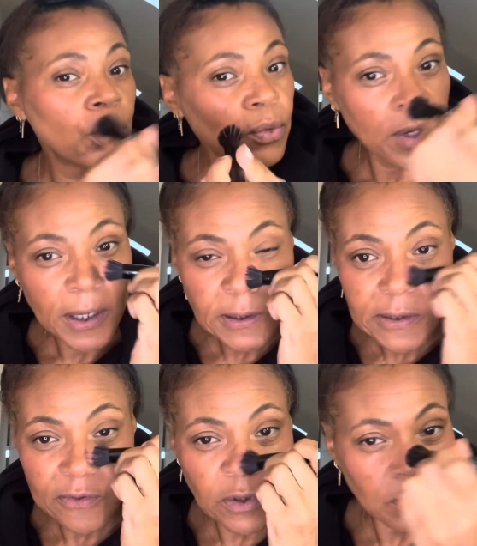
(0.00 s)
Whereas
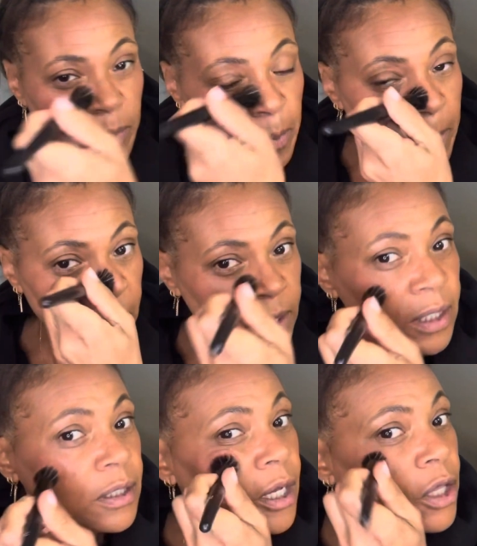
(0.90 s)
if you put
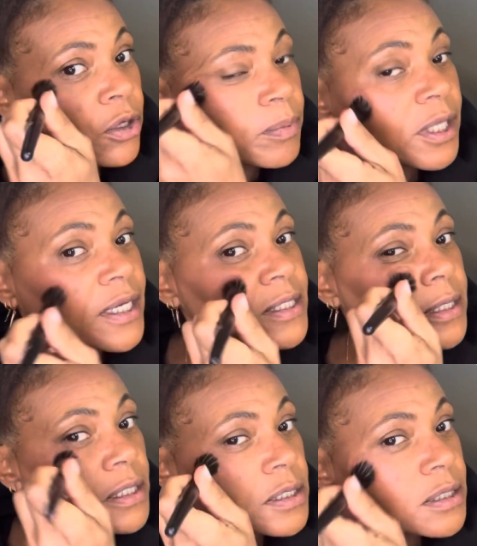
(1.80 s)
it other
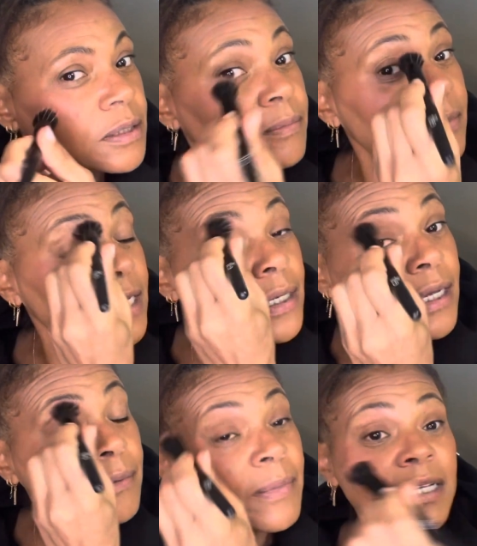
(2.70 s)
places, it
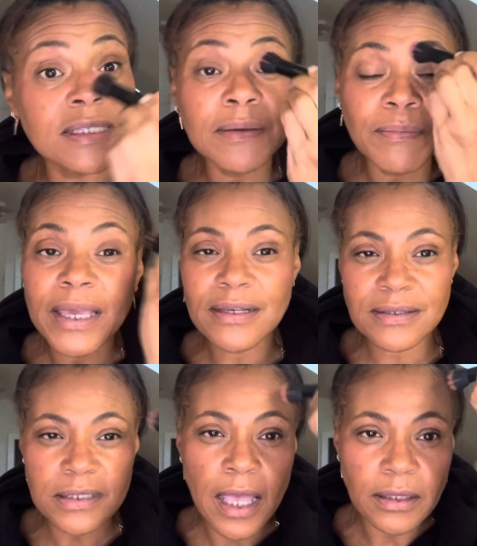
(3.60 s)
makes it make
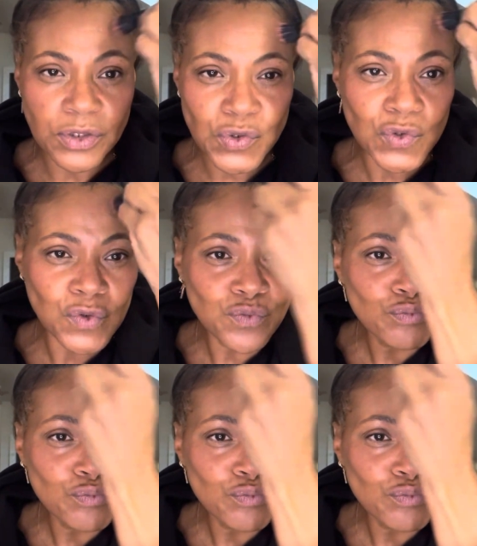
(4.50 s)
sense.